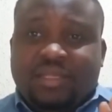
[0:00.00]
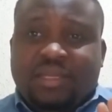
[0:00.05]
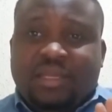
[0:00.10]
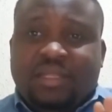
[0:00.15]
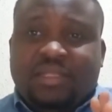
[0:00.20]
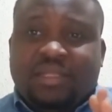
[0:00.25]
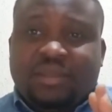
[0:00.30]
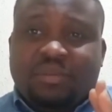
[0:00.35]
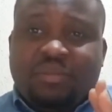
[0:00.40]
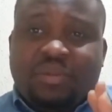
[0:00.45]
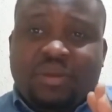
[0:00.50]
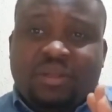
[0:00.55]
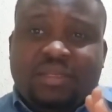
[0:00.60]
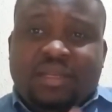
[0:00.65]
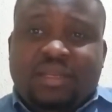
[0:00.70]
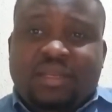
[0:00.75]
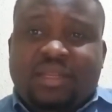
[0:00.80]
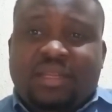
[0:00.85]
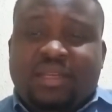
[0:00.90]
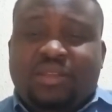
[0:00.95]
It's
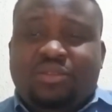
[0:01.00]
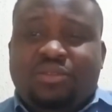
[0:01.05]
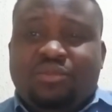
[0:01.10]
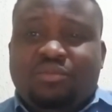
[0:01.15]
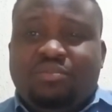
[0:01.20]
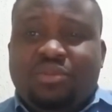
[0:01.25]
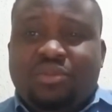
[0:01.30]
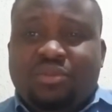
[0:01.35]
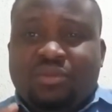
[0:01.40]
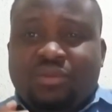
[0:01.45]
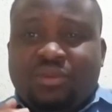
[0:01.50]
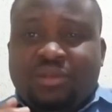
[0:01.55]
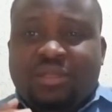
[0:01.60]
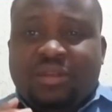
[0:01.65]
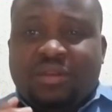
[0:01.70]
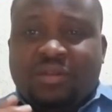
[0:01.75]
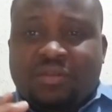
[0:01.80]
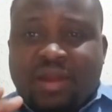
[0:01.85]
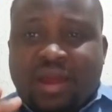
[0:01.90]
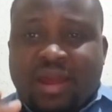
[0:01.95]
important that you build
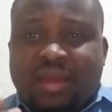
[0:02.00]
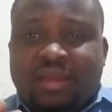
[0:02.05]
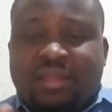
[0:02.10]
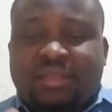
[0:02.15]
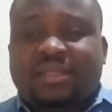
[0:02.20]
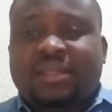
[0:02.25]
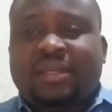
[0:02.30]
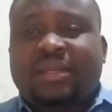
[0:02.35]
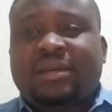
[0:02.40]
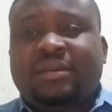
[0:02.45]
the right